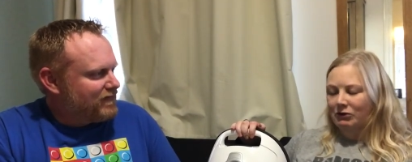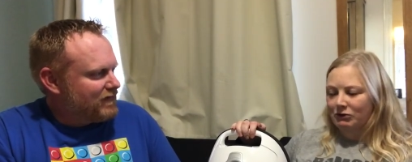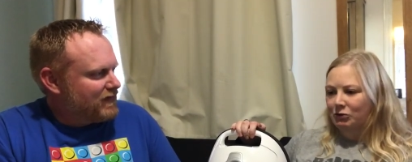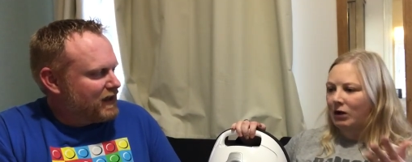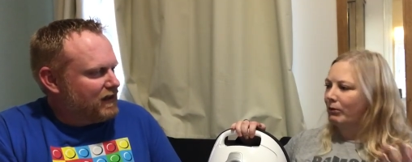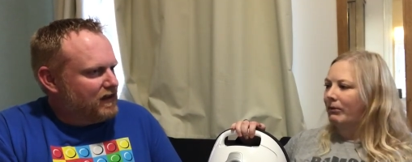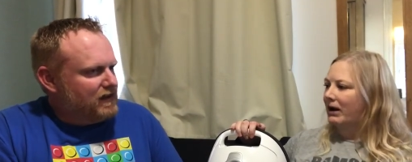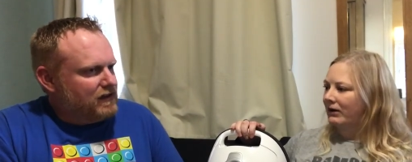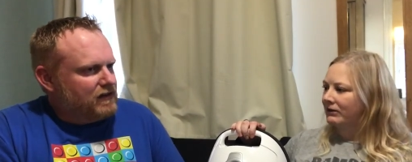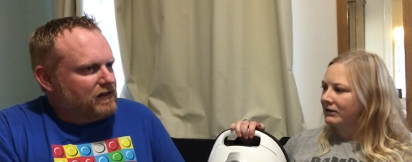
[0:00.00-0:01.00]
Speaker 1: all come
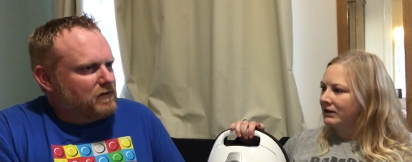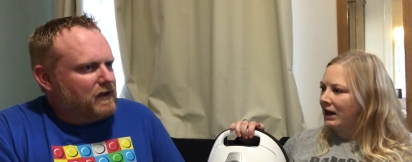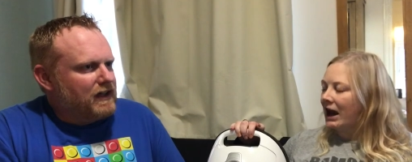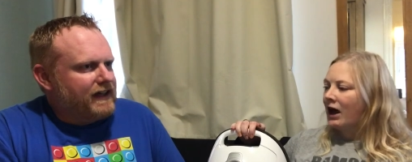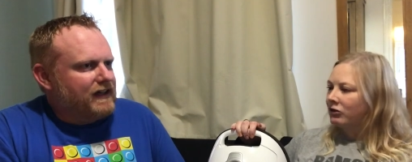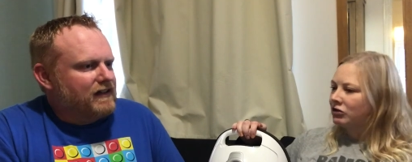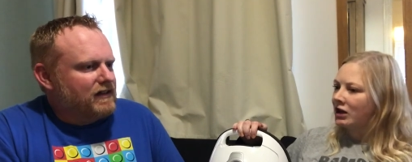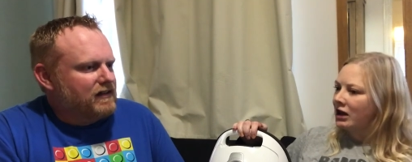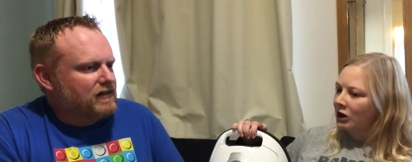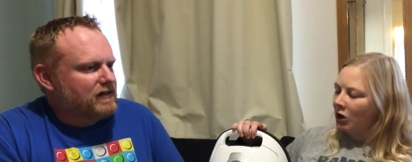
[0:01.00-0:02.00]
about? Well, how did
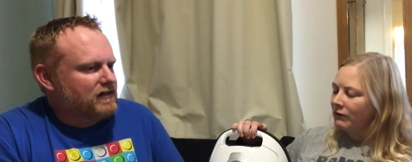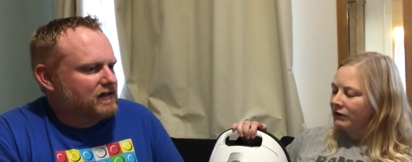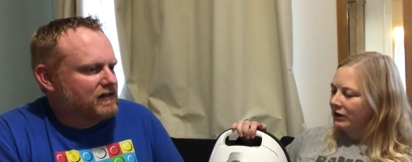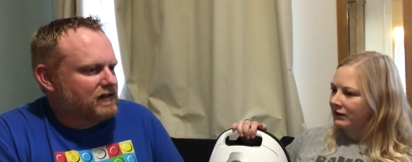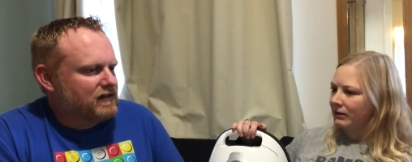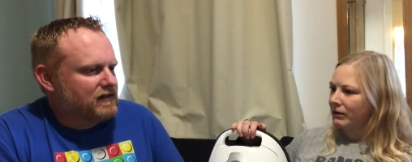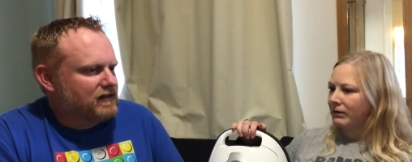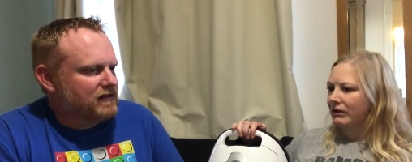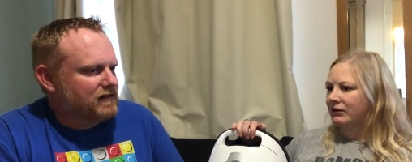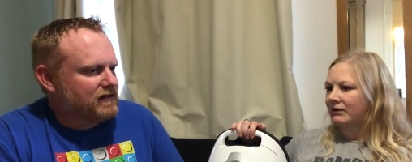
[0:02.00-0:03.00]
you get the confidence? I
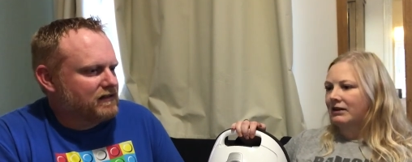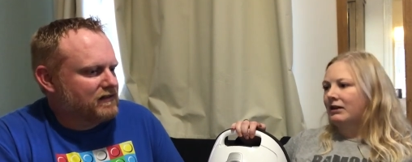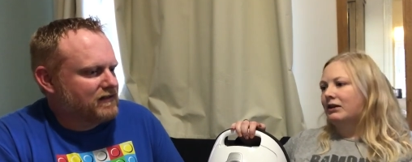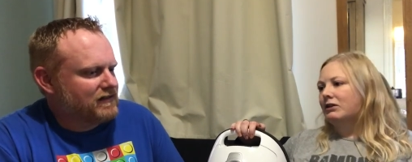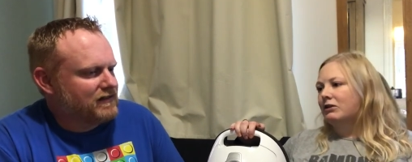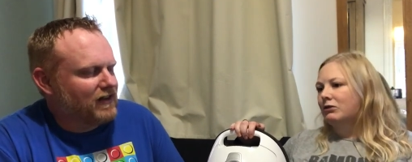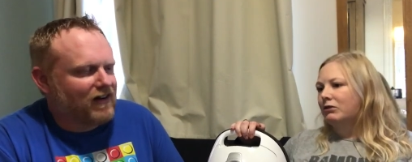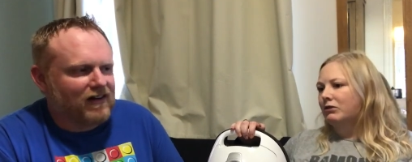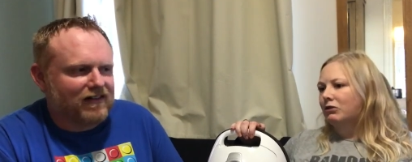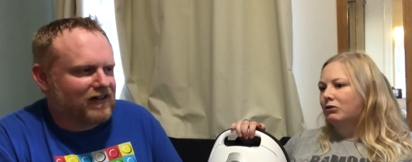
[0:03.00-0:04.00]
mean, because you
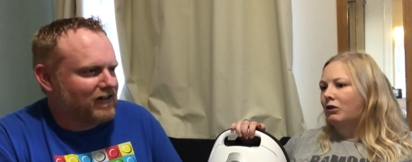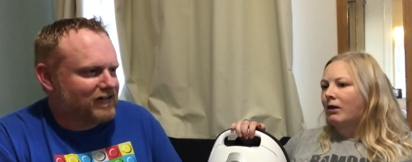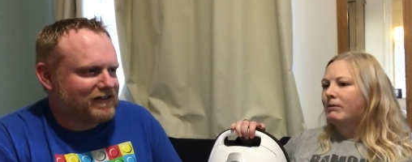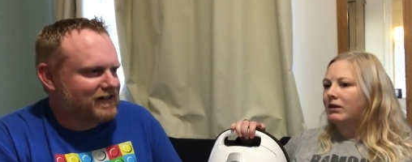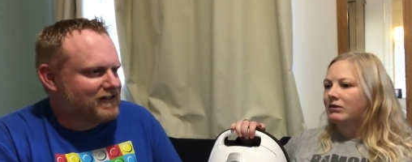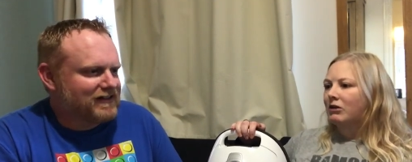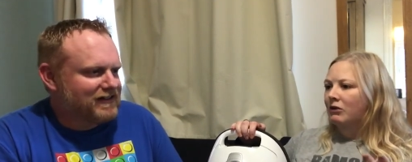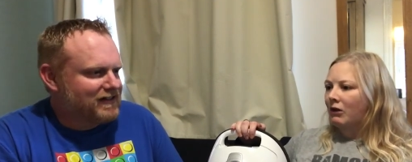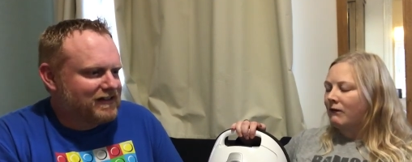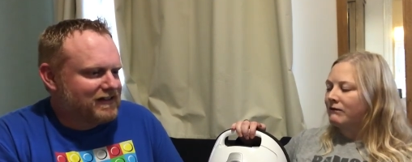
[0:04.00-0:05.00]
oh, you strike me as
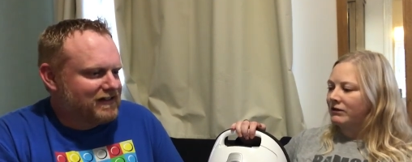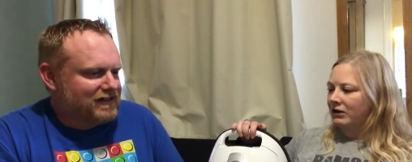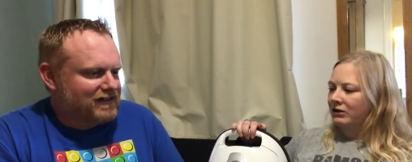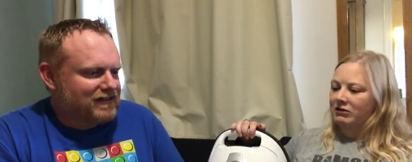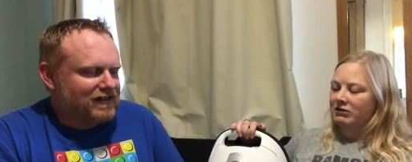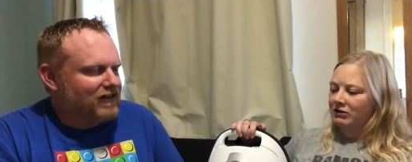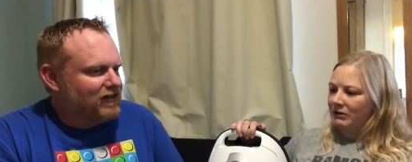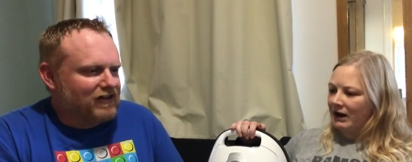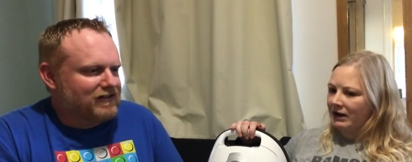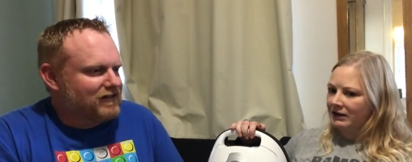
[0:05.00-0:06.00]
so confident to oh, do it.
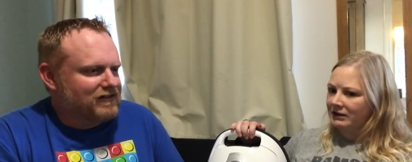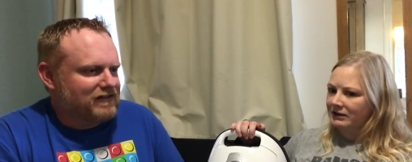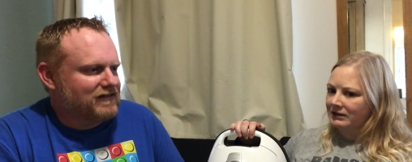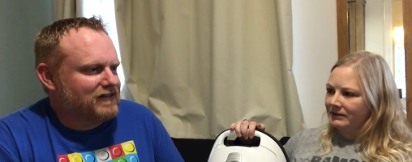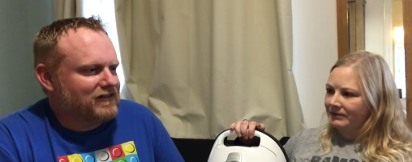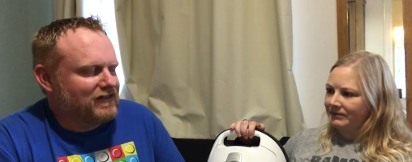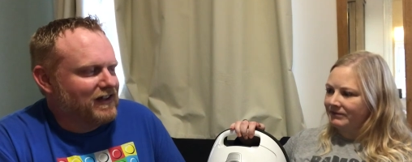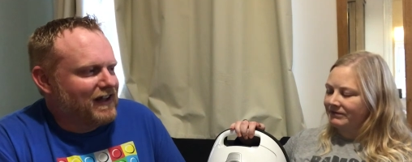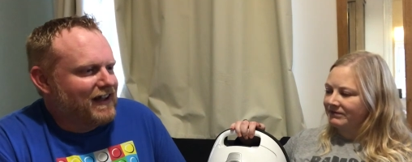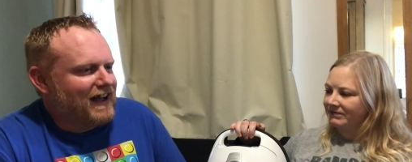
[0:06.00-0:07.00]
Oh God,
Speaker 2: no, no.
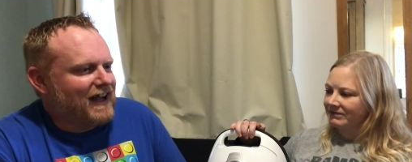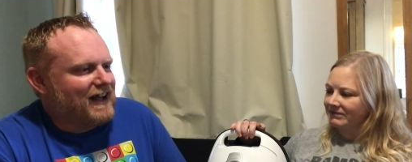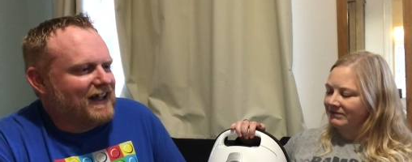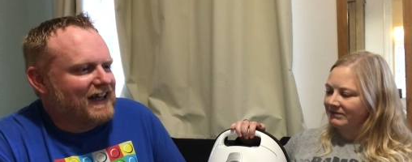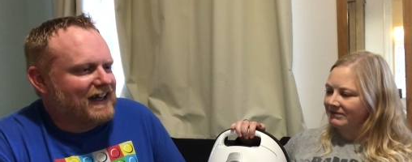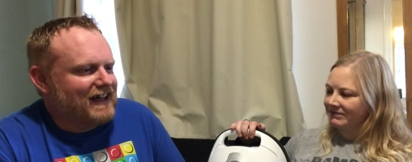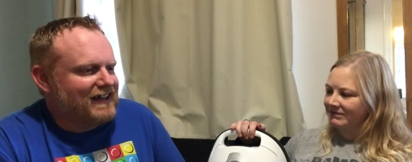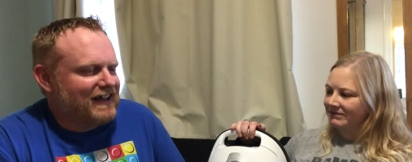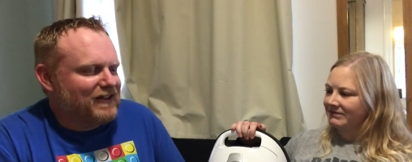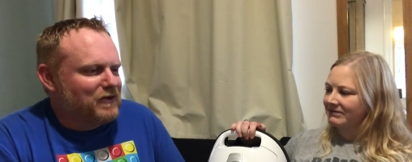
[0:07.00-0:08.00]
Uh, it,
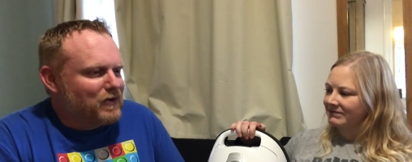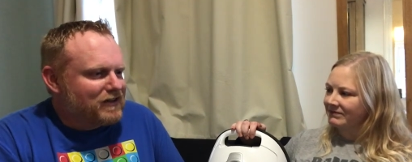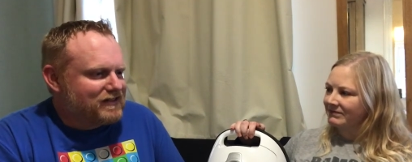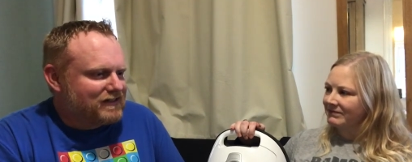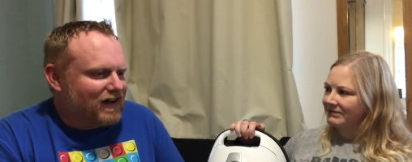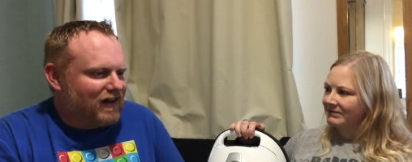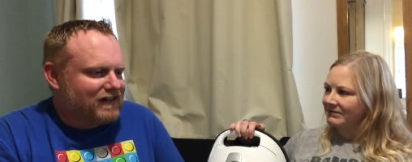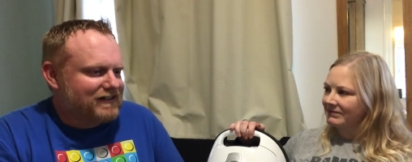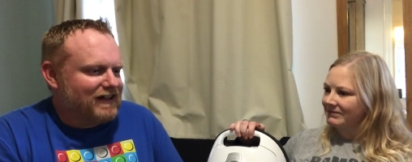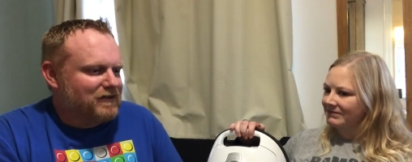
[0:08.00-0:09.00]
it it all
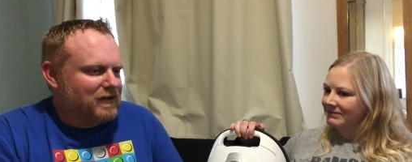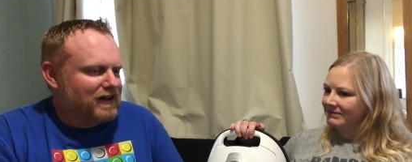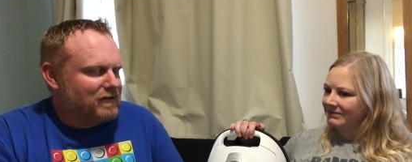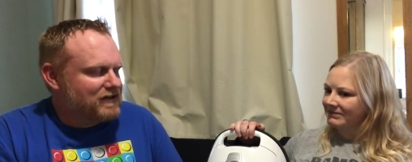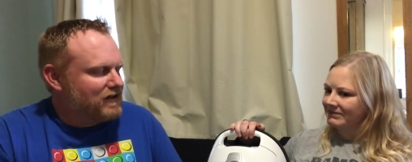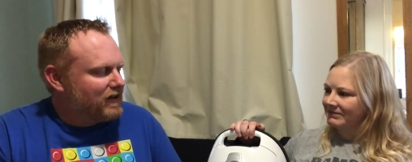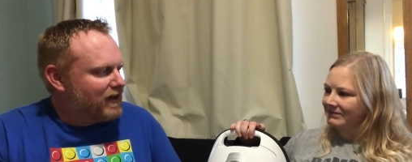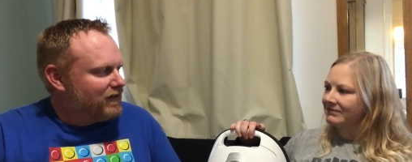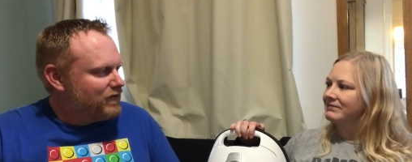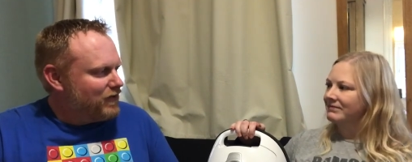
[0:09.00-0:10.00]
started when I was
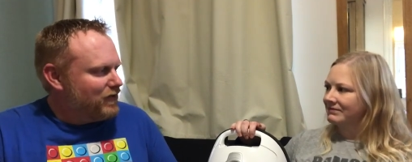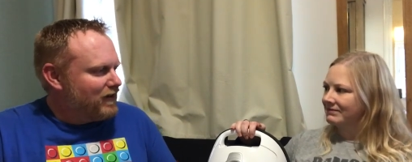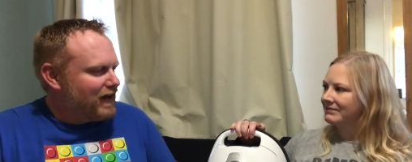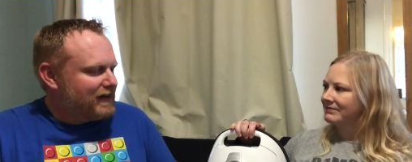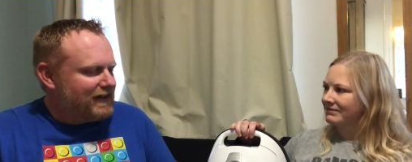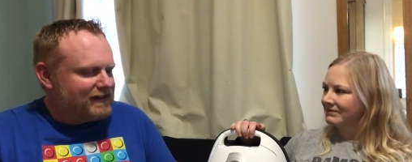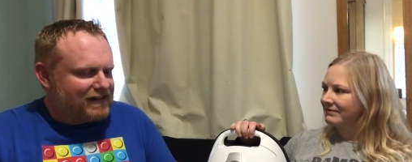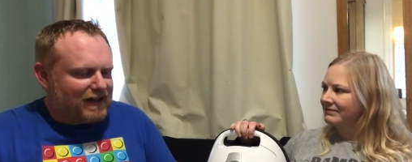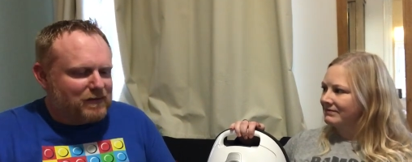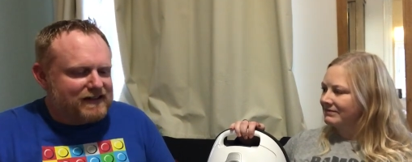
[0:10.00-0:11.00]
looking for. I
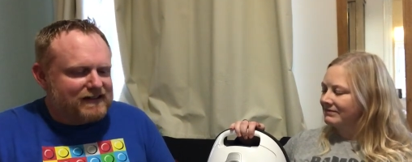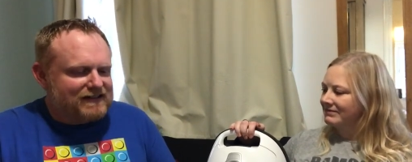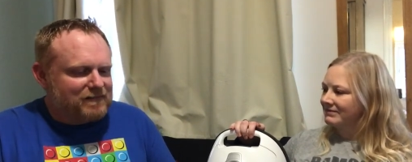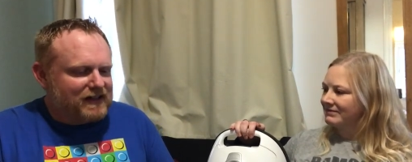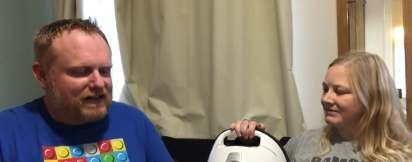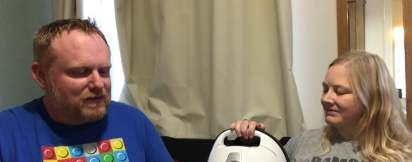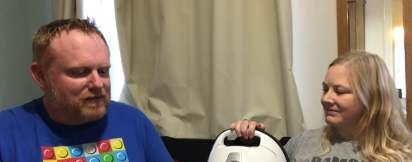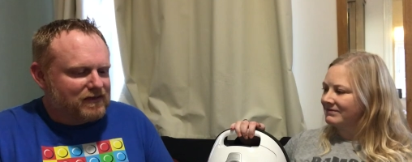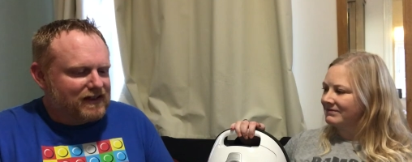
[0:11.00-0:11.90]
needed. I wanted something to.